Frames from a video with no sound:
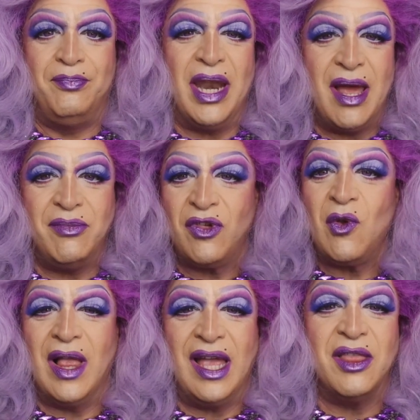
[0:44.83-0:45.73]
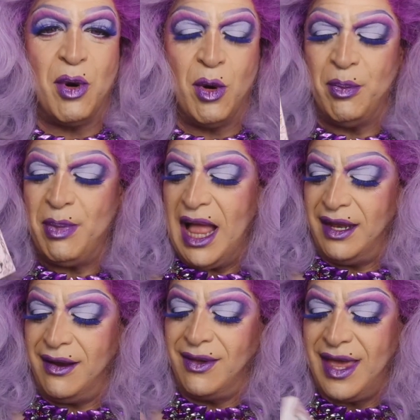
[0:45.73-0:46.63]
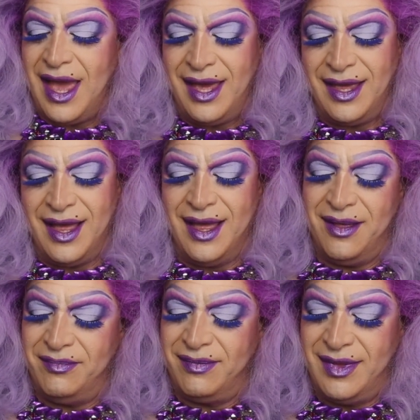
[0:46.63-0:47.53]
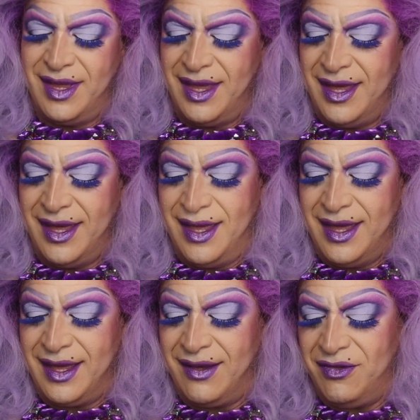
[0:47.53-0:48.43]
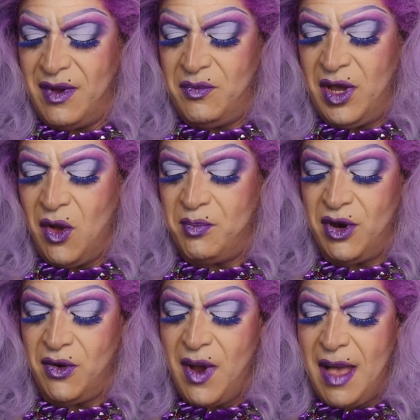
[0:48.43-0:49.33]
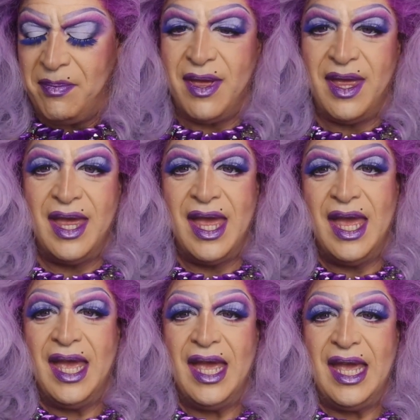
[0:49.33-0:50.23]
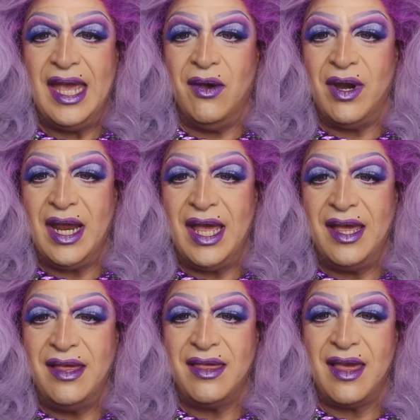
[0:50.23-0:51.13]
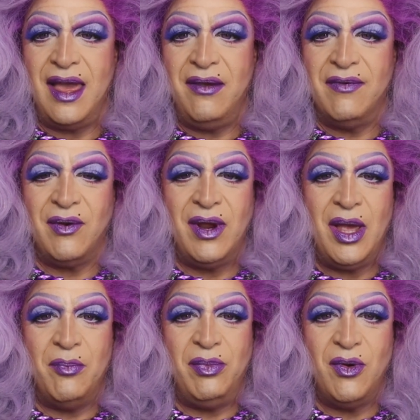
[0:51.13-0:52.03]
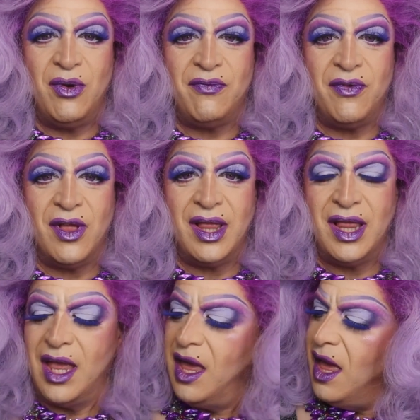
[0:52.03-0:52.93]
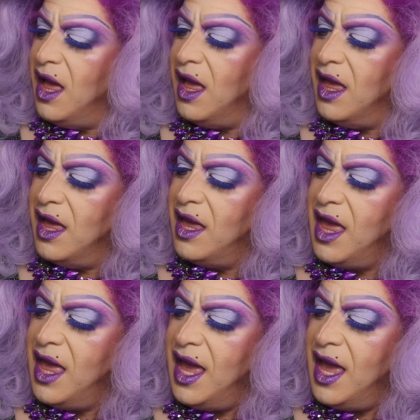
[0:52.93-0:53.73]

But I'm just calling it the purple palette, okay? Because um, when we open her up, here it is, a very beautiful uh,